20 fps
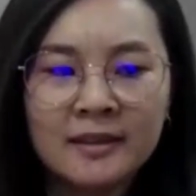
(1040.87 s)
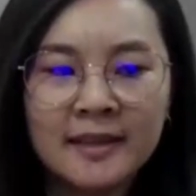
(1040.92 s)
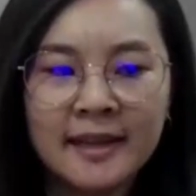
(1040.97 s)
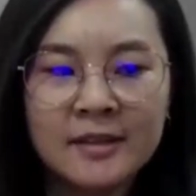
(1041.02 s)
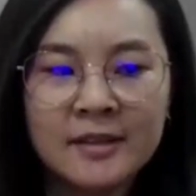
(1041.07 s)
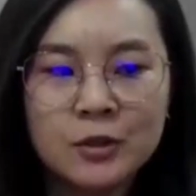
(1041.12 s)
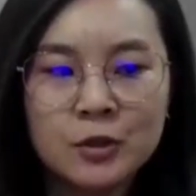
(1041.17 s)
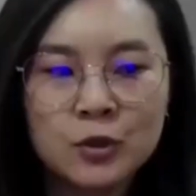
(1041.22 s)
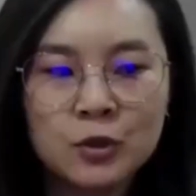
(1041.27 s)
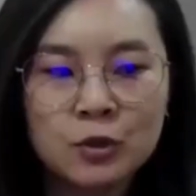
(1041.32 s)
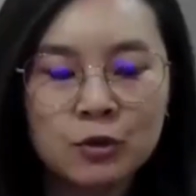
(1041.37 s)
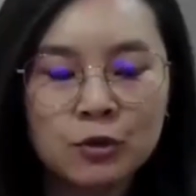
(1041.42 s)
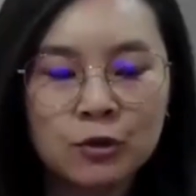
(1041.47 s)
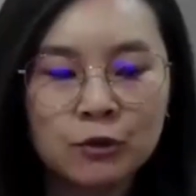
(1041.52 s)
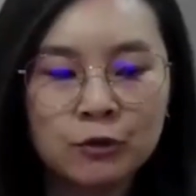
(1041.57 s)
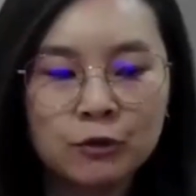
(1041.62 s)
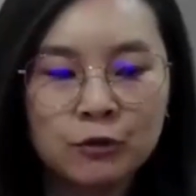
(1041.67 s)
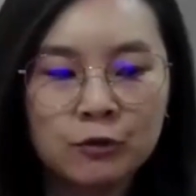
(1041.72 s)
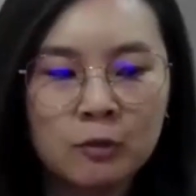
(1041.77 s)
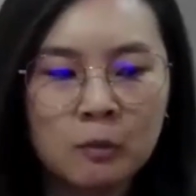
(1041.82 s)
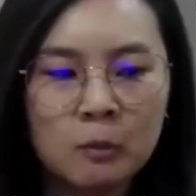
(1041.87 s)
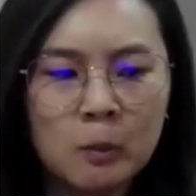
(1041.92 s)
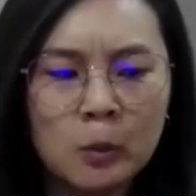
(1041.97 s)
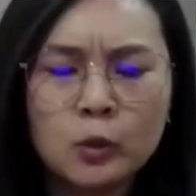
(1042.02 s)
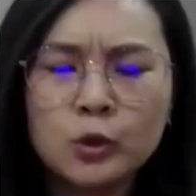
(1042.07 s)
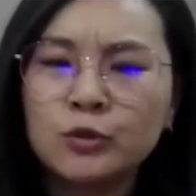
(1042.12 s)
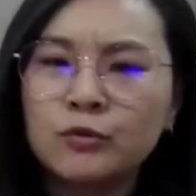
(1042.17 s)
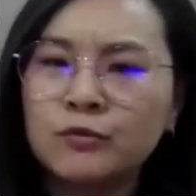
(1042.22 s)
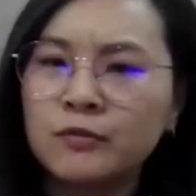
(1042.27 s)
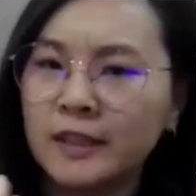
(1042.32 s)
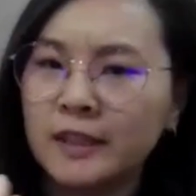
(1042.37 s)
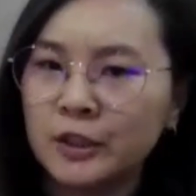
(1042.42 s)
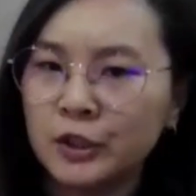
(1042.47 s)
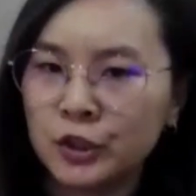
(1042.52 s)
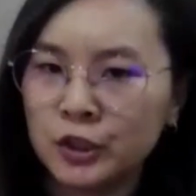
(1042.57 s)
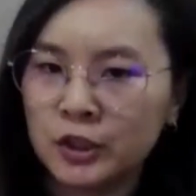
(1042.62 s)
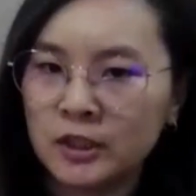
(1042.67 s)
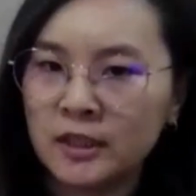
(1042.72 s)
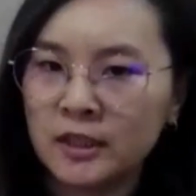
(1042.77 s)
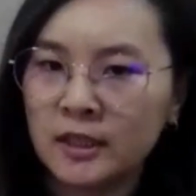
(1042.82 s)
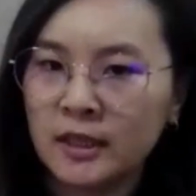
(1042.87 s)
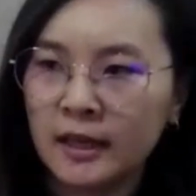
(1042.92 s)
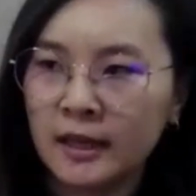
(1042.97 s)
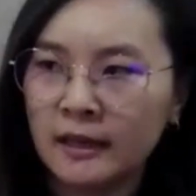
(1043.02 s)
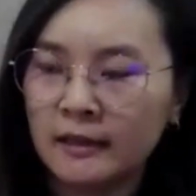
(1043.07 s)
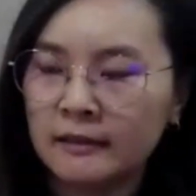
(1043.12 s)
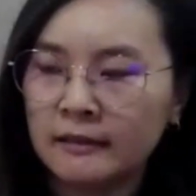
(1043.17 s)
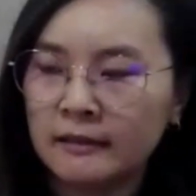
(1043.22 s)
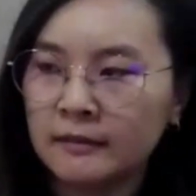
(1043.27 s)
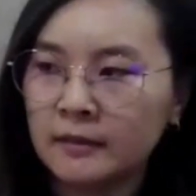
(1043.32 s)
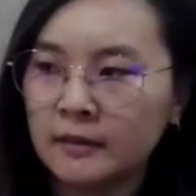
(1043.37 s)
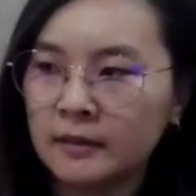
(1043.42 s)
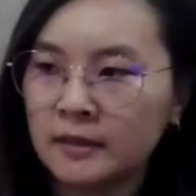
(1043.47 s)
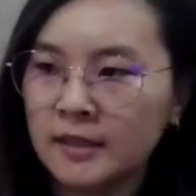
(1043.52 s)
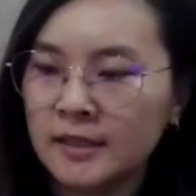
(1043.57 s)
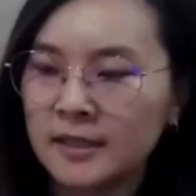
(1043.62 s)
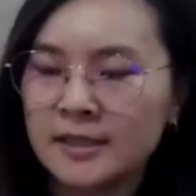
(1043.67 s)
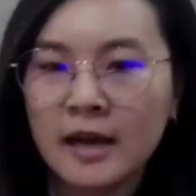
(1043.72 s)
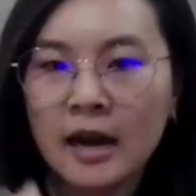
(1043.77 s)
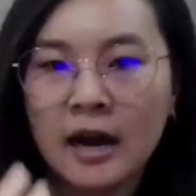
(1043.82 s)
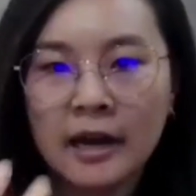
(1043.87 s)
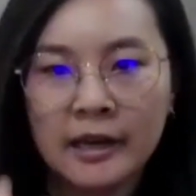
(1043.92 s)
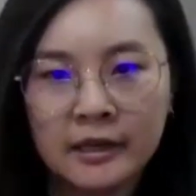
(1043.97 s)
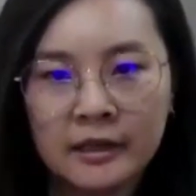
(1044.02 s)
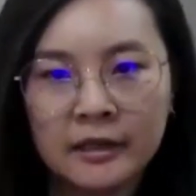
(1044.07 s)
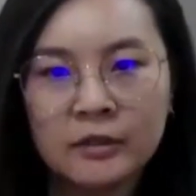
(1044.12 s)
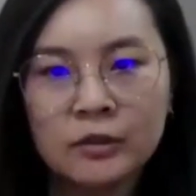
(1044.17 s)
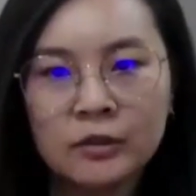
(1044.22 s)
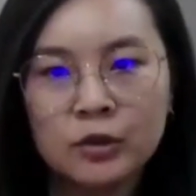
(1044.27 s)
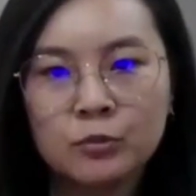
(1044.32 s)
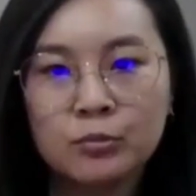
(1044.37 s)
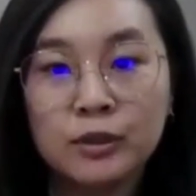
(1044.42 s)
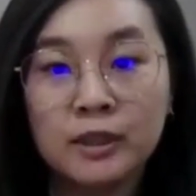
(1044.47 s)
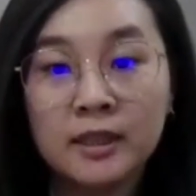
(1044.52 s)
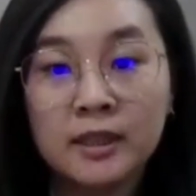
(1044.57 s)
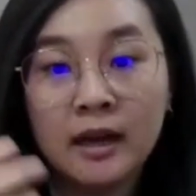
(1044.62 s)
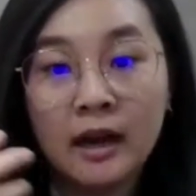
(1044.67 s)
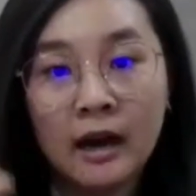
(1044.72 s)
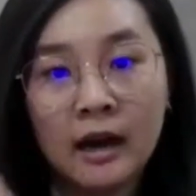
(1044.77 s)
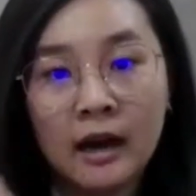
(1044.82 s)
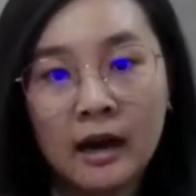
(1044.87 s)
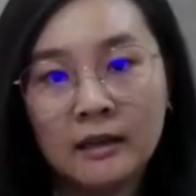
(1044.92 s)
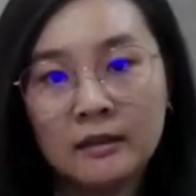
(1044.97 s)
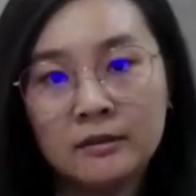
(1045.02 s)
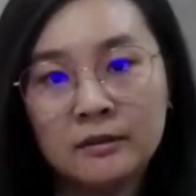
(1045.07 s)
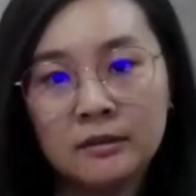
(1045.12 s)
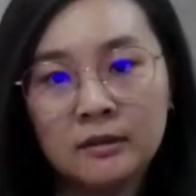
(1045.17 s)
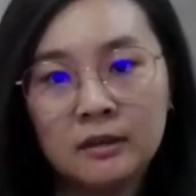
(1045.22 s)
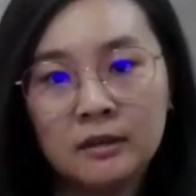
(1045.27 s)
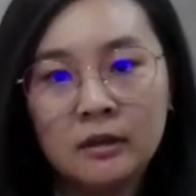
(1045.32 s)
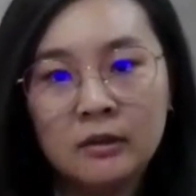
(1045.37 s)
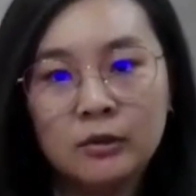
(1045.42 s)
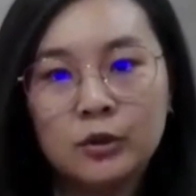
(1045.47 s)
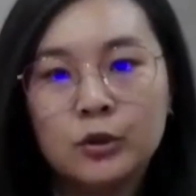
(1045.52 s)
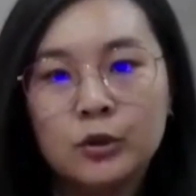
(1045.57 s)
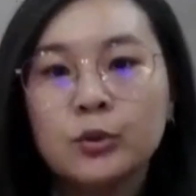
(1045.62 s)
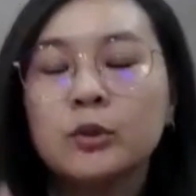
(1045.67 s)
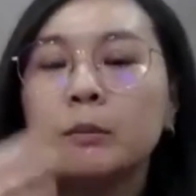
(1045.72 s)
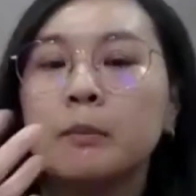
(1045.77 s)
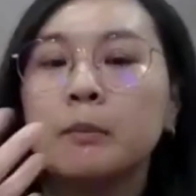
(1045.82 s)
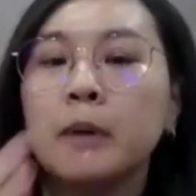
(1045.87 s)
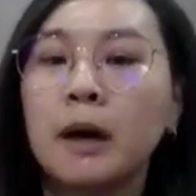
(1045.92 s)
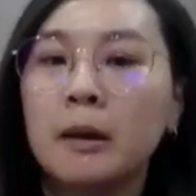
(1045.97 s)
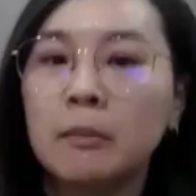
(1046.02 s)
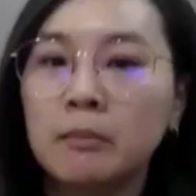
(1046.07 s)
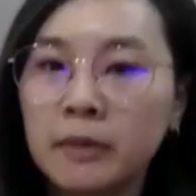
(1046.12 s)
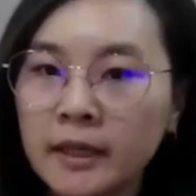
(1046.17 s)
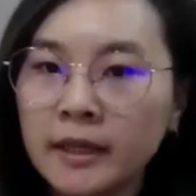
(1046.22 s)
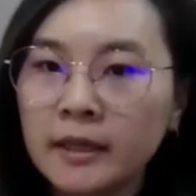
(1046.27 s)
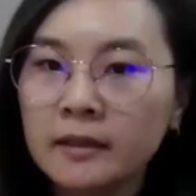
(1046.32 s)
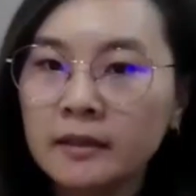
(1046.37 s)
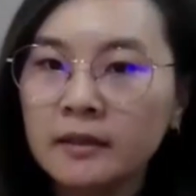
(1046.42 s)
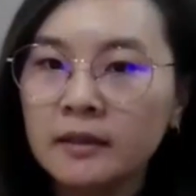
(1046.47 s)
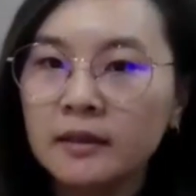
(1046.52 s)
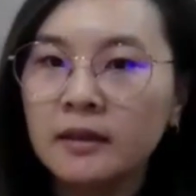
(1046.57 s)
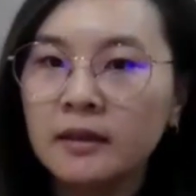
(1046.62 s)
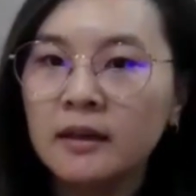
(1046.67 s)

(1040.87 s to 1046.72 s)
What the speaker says: That sort of motivation and desire to bring art to the public,